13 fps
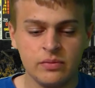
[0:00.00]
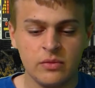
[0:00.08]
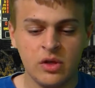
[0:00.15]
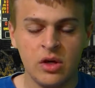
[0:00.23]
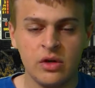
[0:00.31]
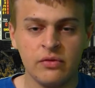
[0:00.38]

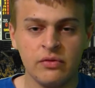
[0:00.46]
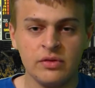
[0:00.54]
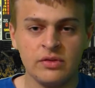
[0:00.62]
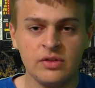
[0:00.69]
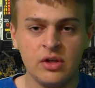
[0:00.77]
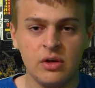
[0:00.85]

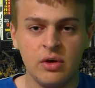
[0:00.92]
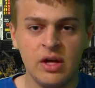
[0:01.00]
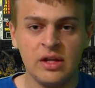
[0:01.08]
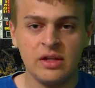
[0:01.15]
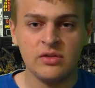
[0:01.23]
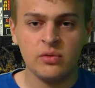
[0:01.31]
conference. So I
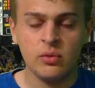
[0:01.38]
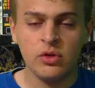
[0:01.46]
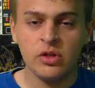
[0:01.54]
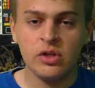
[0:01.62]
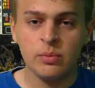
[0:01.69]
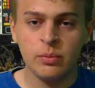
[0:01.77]
think it's a
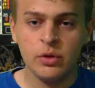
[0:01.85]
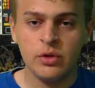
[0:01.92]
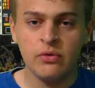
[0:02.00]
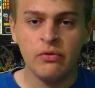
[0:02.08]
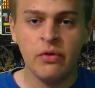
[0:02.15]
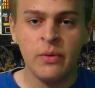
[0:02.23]
really good
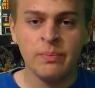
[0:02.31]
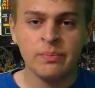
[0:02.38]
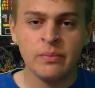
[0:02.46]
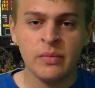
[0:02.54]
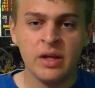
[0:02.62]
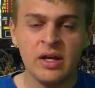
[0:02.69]
move.
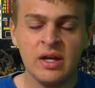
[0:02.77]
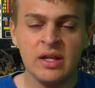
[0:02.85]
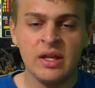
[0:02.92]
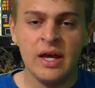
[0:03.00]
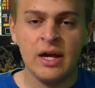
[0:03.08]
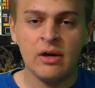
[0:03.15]
And
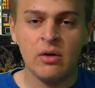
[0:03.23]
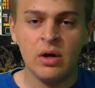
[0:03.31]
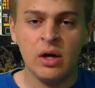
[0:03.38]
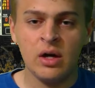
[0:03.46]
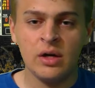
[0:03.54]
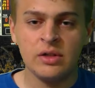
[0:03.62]
now
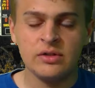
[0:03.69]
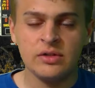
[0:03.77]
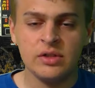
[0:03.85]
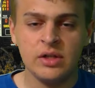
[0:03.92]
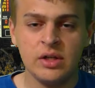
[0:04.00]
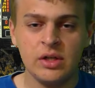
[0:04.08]
on
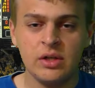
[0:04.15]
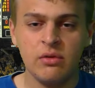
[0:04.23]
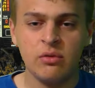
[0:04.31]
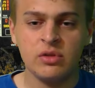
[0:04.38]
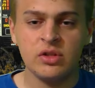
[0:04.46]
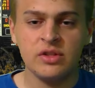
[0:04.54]
to
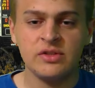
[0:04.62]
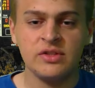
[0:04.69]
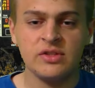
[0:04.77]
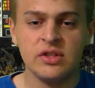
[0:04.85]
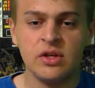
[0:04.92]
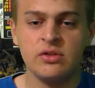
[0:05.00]
Wichita
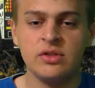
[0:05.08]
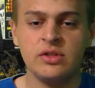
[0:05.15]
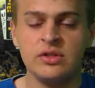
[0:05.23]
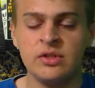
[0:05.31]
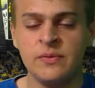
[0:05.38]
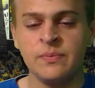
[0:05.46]
State's
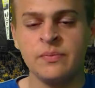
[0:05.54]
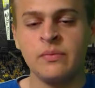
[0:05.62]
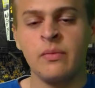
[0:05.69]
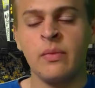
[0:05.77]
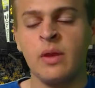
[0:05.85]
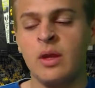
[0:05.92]
coach's
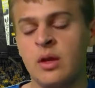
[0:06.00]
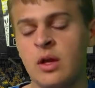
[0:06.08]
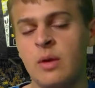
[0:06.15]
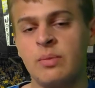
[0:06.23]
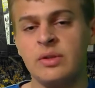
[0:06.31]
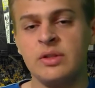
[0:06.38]

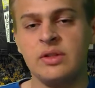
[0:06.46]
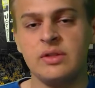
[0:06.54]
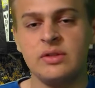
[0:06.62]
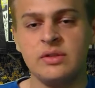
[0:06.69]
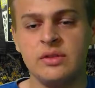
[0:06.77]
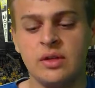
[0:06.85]

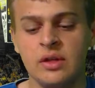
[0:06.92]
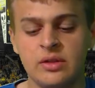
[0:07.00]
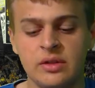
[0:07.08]
opinions on